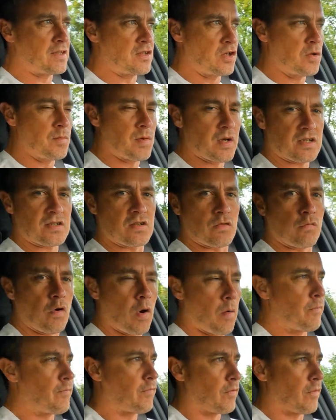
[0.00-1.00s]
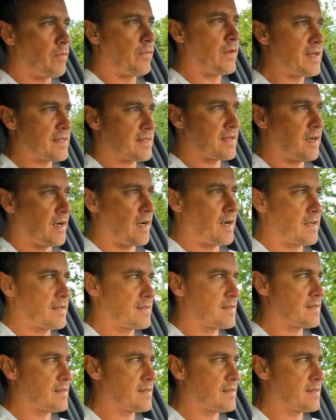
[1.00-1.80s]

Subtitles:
too much to rob from this car's